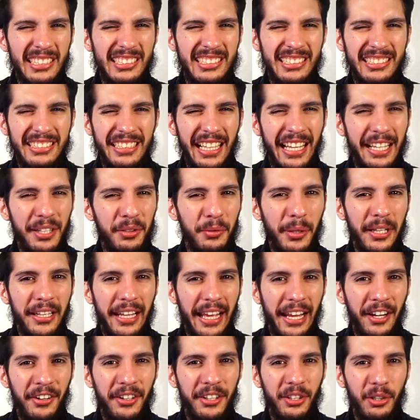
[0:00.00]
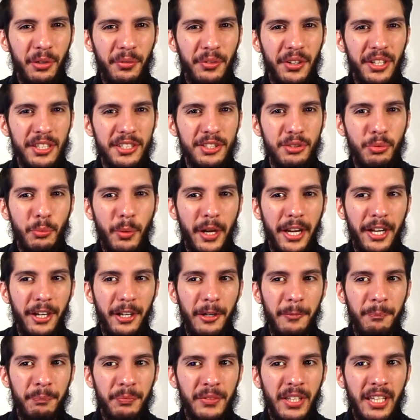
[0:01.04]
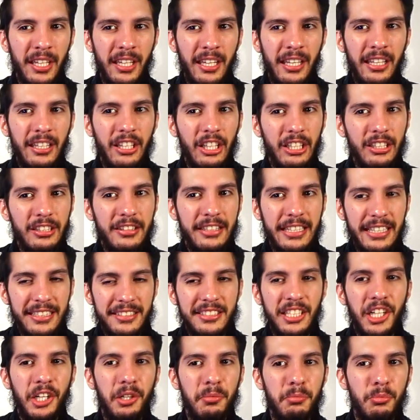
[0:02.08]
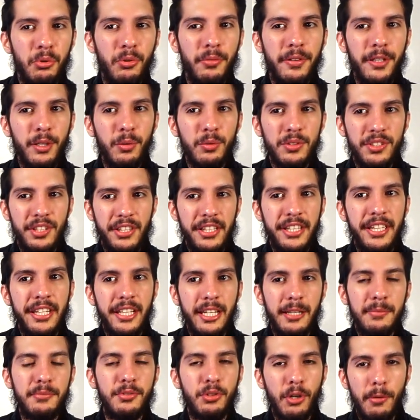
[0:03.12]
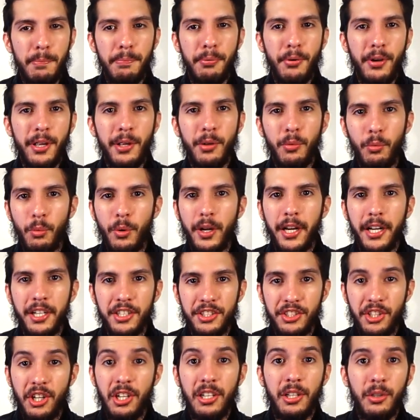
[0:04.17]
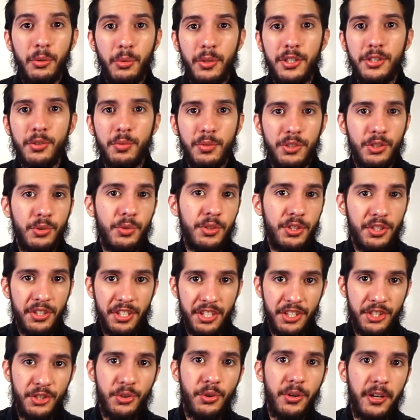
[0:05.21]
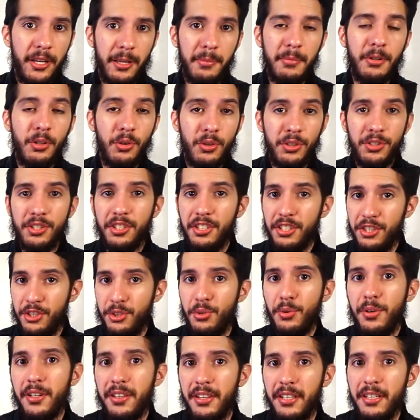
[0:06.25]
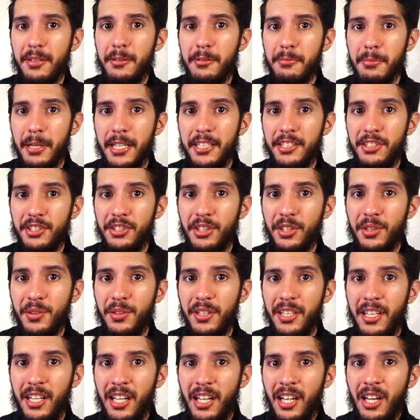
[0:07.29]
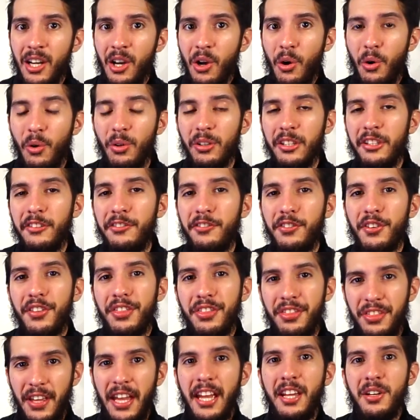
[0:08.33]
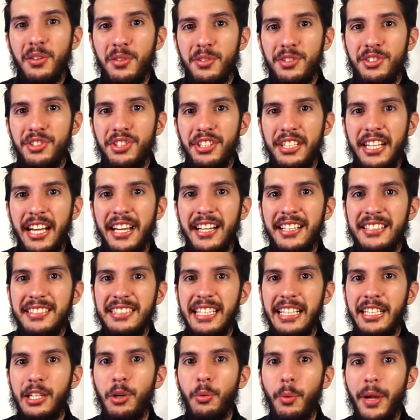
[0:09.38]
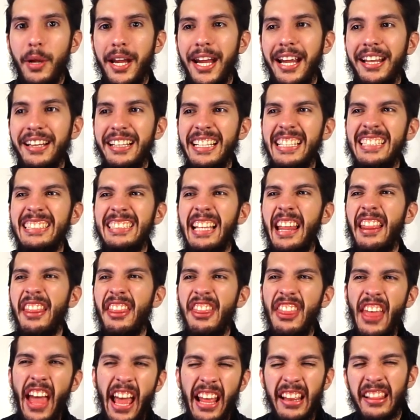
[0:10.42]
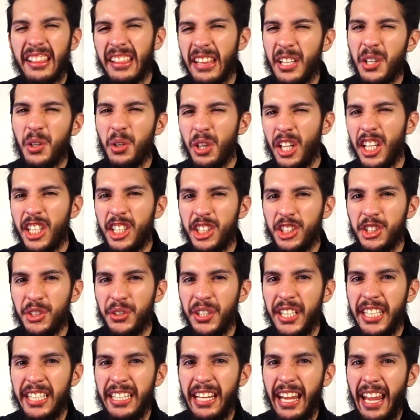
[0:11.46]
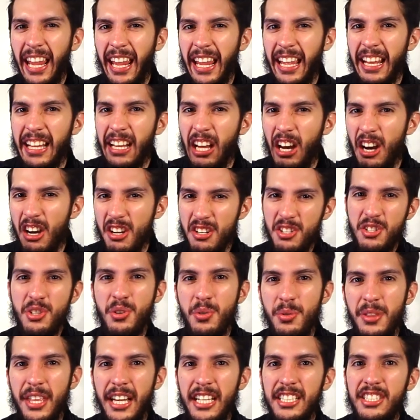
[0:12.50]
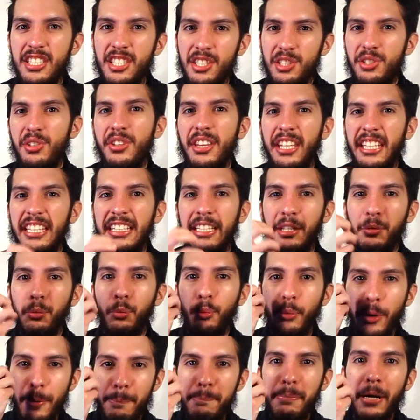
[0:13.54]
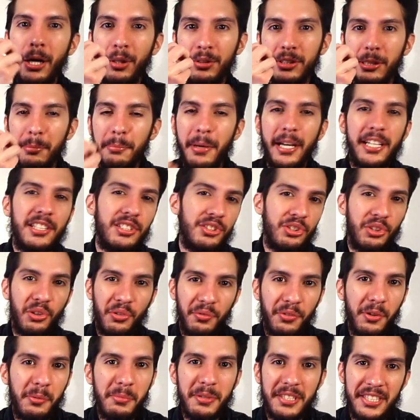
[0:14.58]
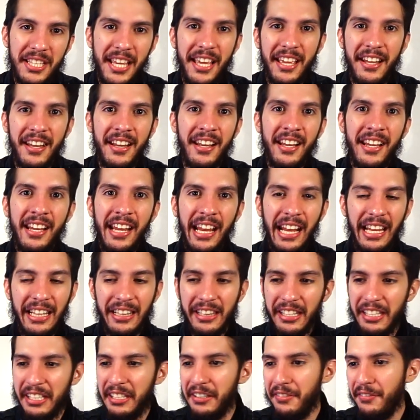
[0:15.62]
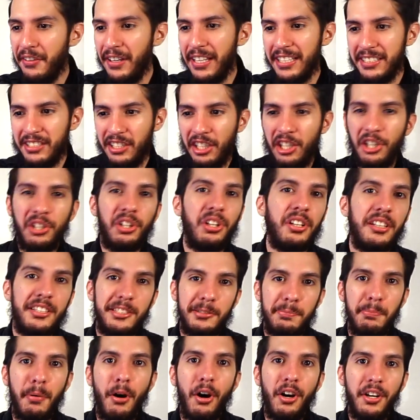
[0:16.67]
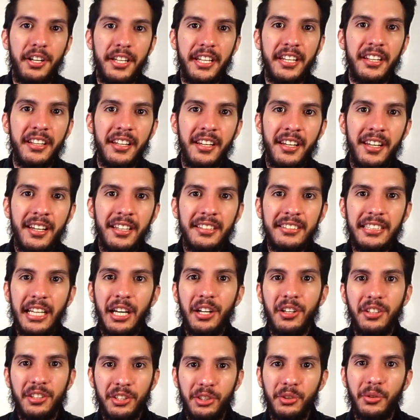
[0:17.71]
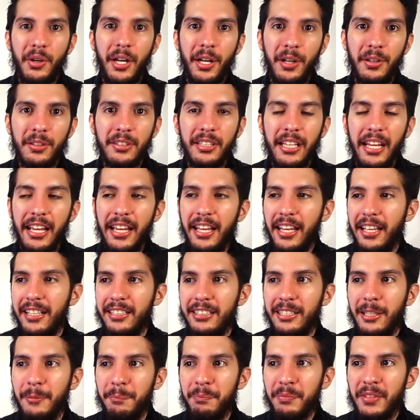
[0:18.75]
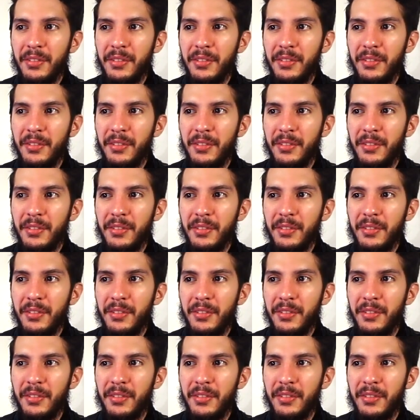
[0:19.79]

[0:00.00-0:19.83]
a slight red herring over us where the entire movie was leading up to a point where Scarlet Witch was going to destroy him in order to destroy the Mind Stone, only for Thanos to kind of take away at least that little luxury and undo that just so they can rip out the Mind Stone from his head and leave his colorless body down on the ground. And